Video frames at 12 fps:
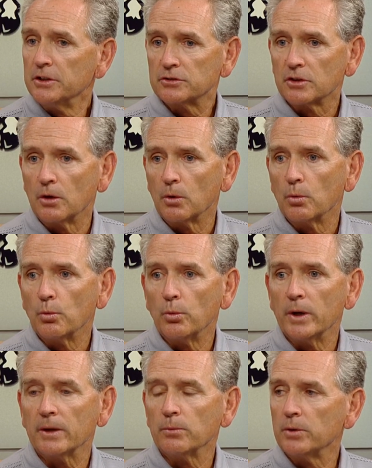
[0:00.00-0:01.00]
So
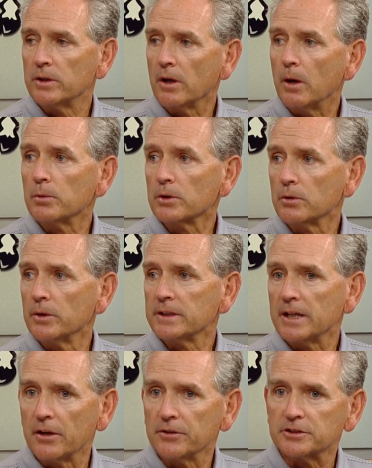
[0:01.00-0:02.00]
when we thought we were going
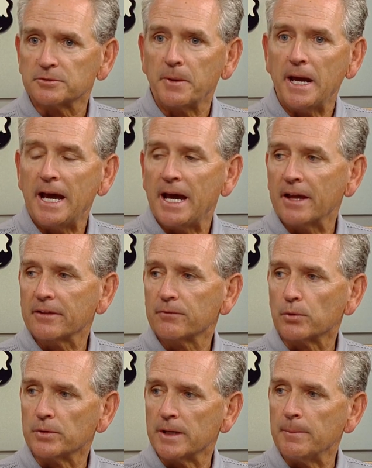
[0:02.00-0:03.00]
down this path
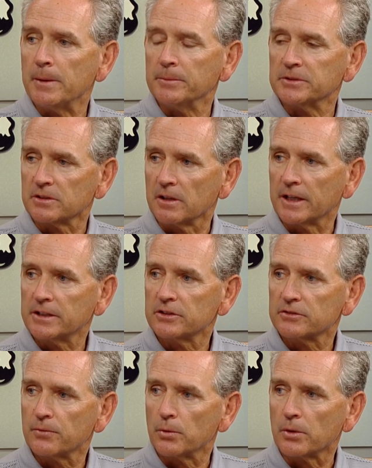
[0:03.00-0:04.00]
for name, image, and likeness
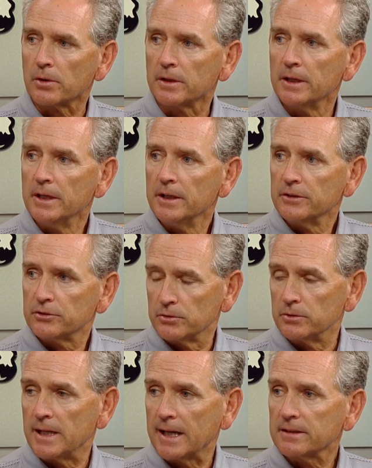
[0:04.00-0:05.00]
for
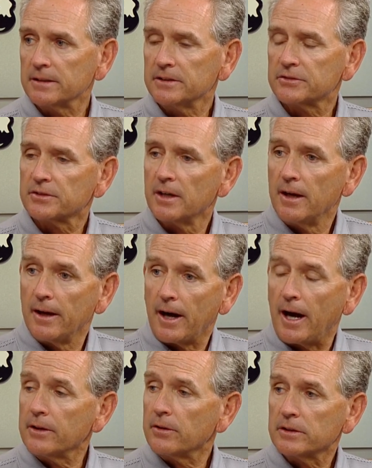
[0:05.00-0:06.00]
student athletes,
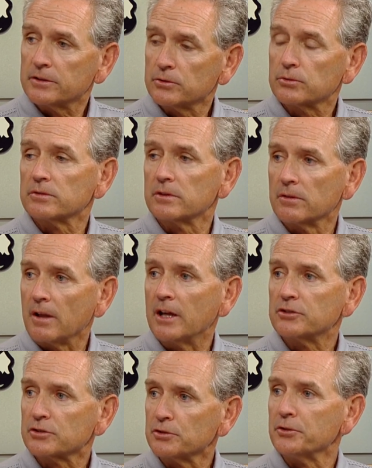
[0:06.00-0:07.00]
I thought this was the
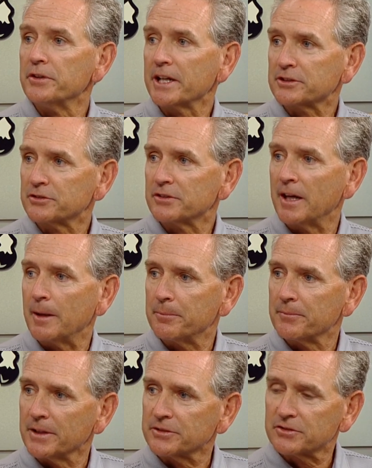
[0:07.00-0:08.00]
logical next step.
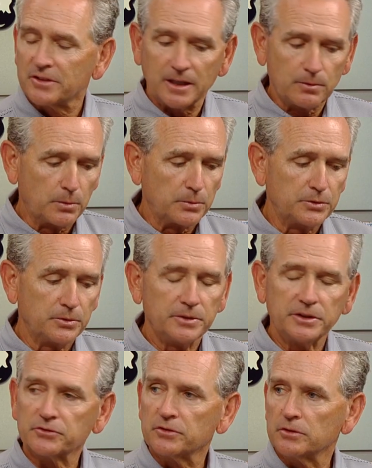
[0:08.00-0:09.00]
Let's take what we're doing
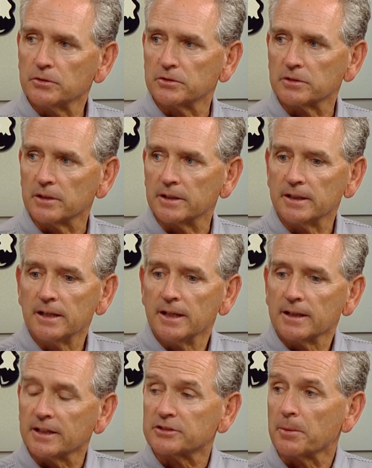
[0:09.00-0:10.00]
institutionally,
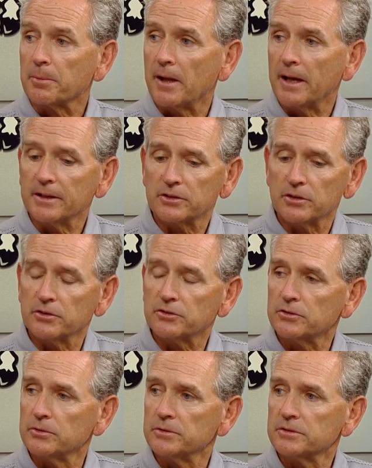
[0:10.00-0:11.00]
let's apply it to the
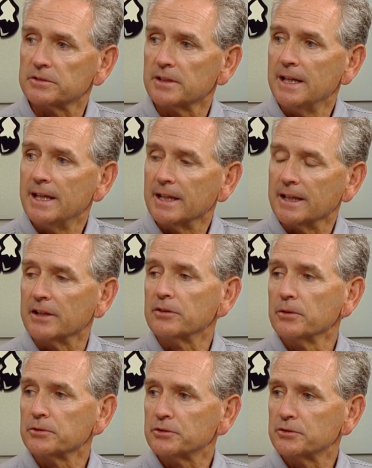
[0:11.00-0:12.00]
students, let
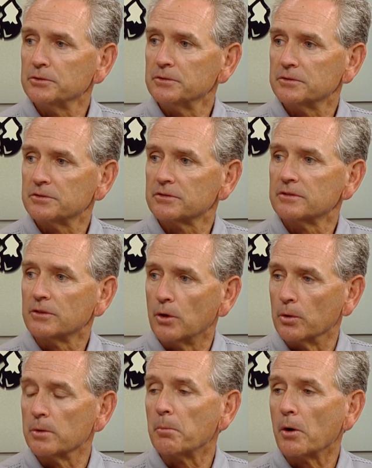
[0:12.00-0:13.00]
those students
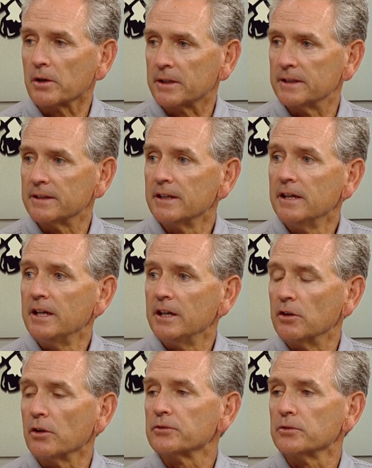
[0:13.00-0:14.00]
go to market and
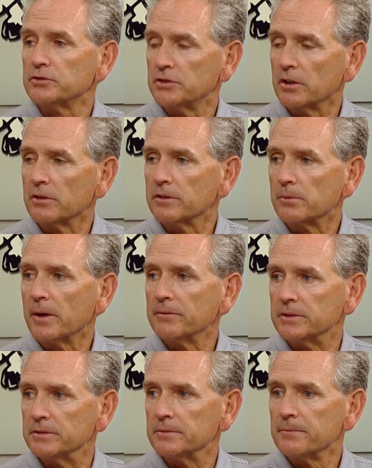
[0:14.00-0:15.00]
also share in the
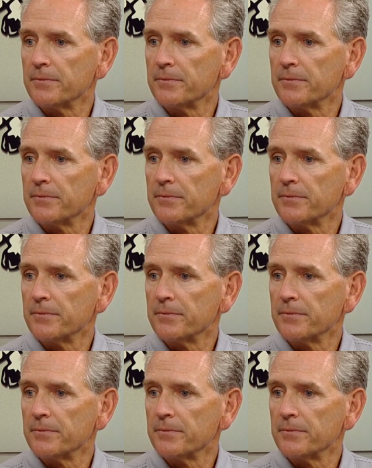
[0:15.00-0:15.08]
revenue,